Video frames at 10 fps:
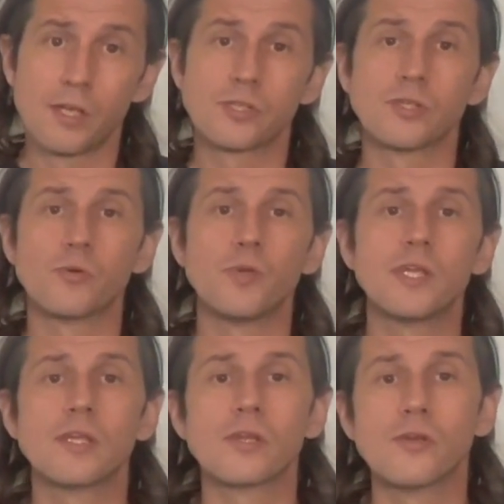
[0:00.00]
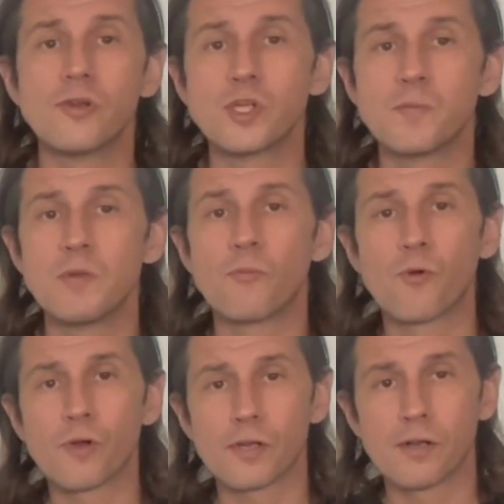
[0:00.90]
so that we can learn to be
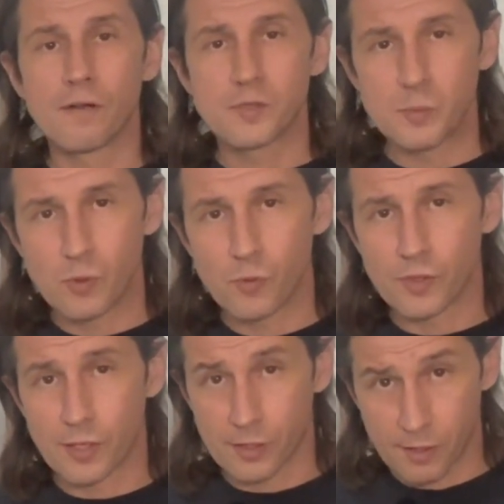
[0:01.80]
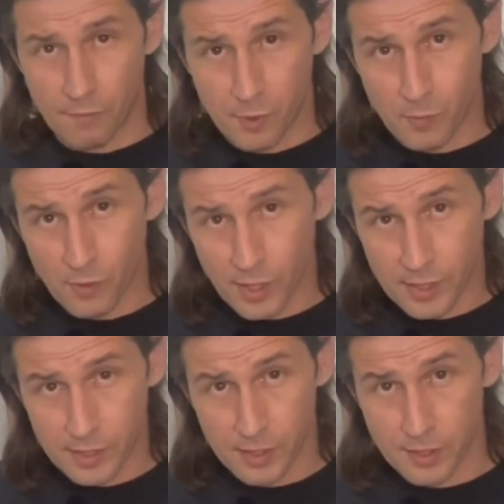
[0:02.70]
more comfortable with uncomfortable
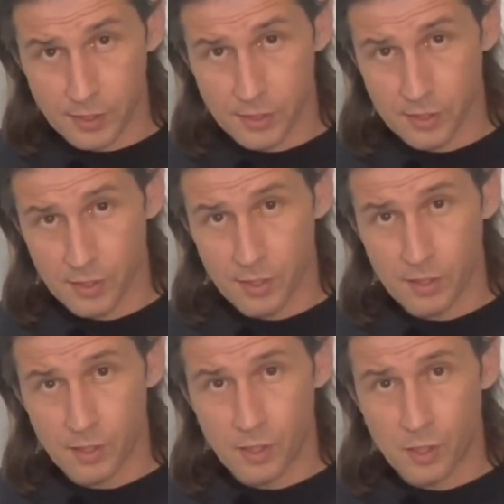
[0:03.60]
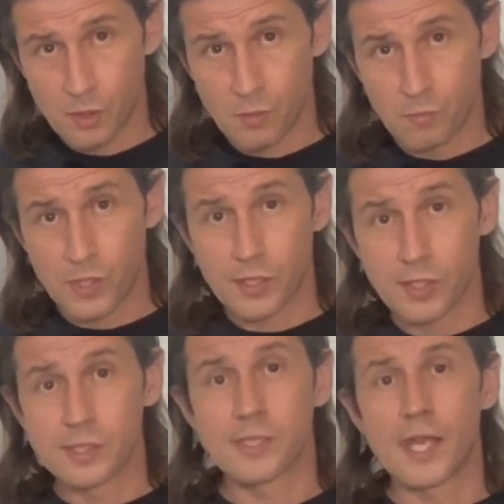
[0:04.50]
ideas,
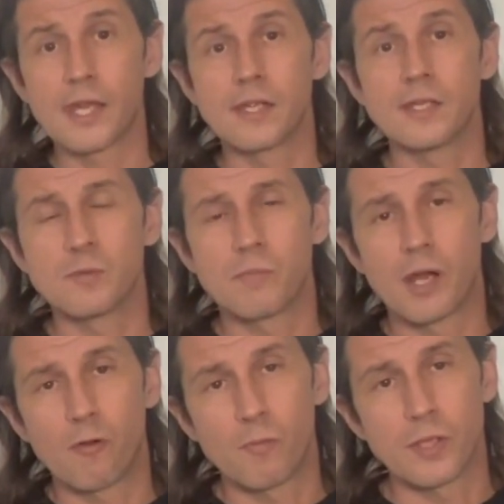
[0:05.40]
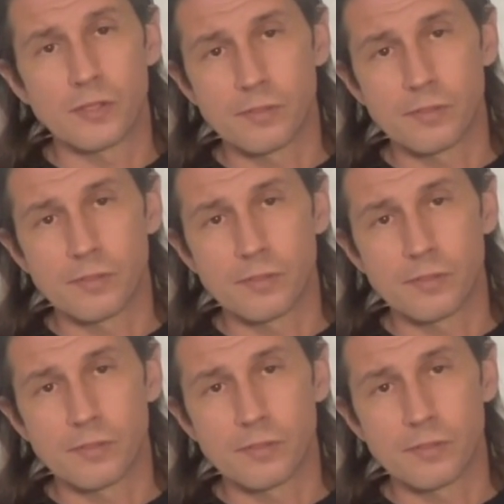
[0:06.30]
because that is empowerment.